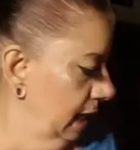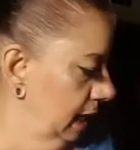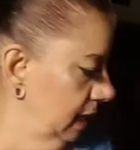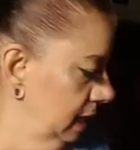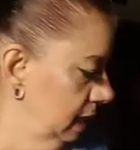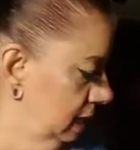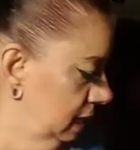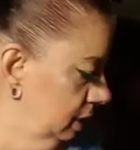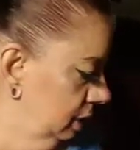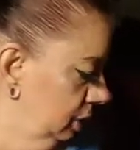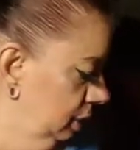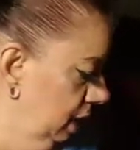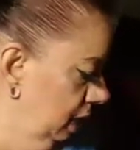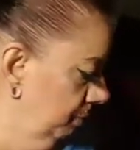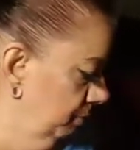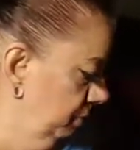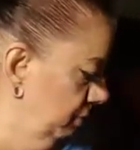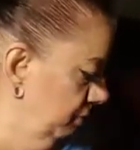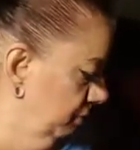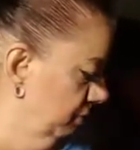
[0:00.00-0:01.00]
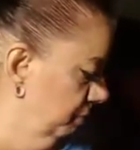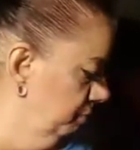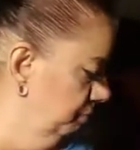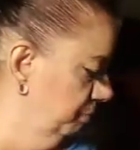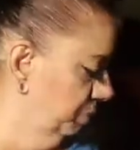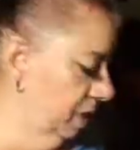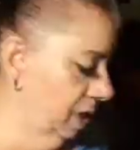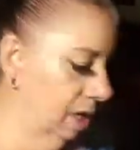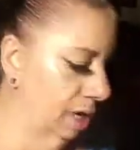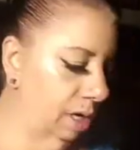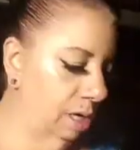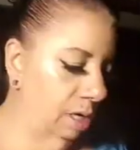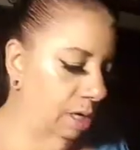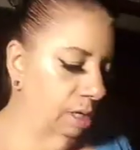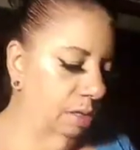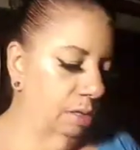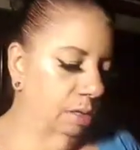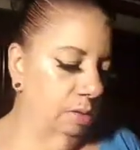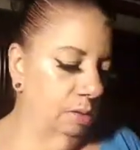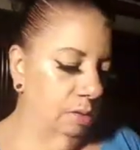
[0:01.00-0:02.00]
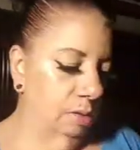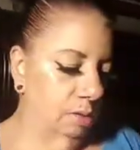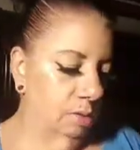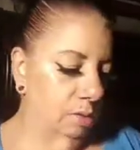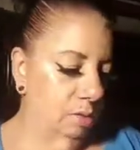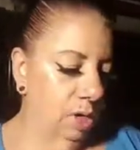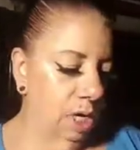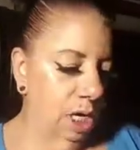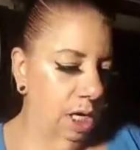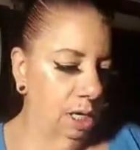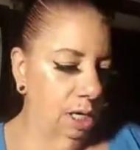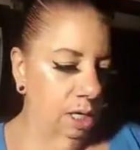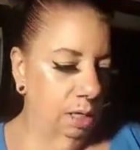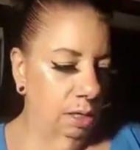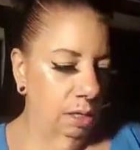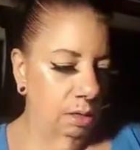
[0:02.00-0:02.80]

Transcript: In the shape of a bone. I